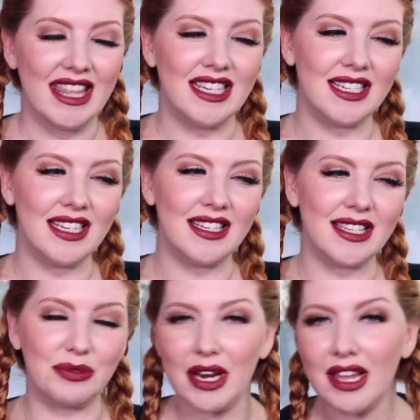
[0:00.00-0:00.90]
This
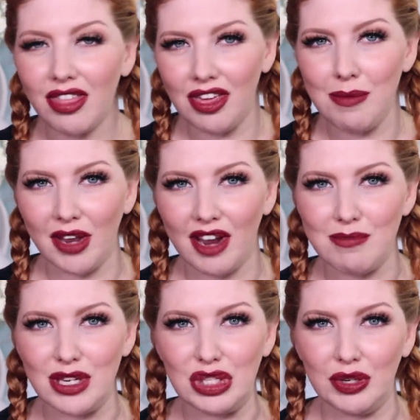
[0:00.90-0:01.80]
is a running theme that
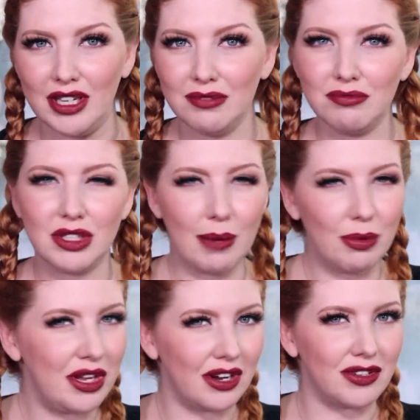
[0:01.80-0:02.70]
I've been doing a
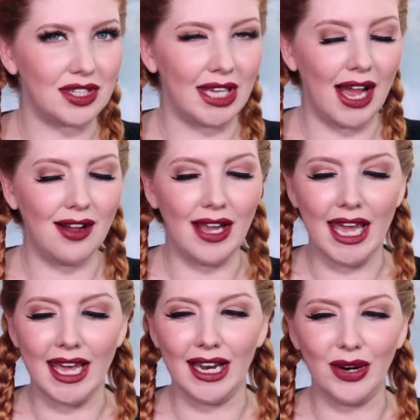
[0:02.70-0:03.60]
couple years now,
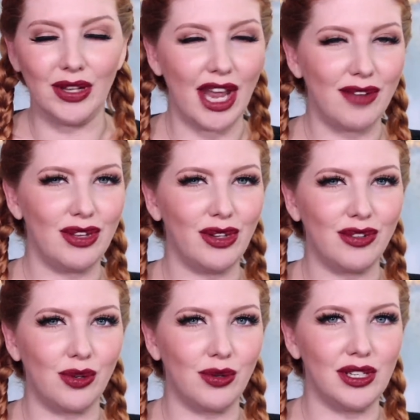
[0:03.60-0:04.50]
and I know a lot of you
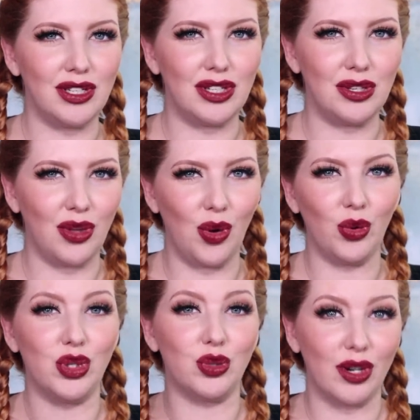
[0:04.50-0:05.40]
look forward to the
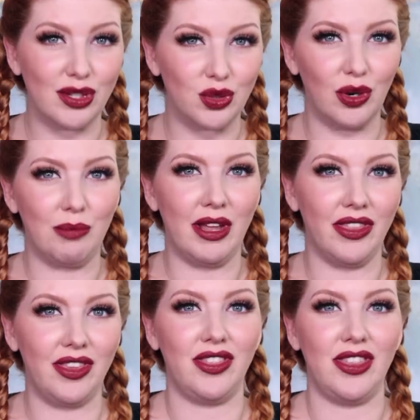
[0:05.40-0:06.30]
whole drugstore
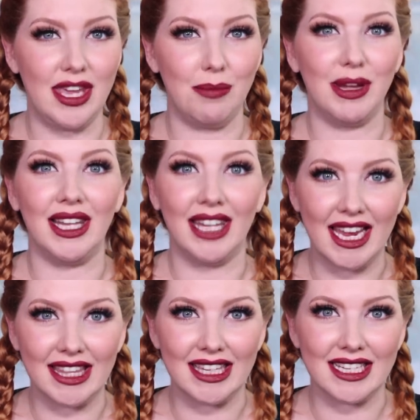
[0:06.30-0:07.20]
month theme
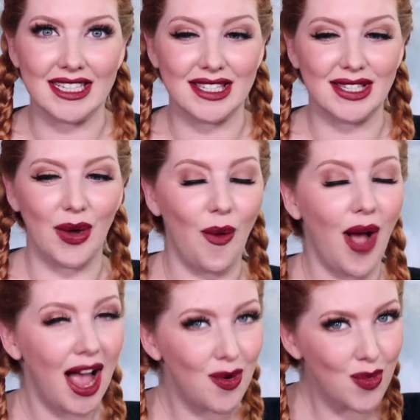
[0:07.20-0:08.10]
like this, so
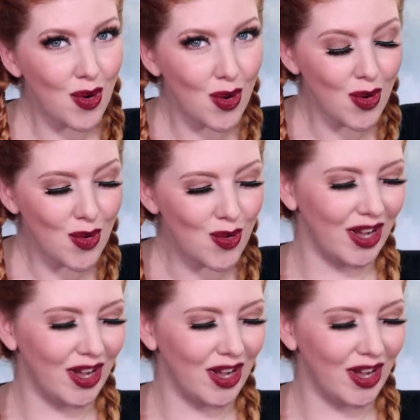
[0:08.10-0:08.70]
woohoo!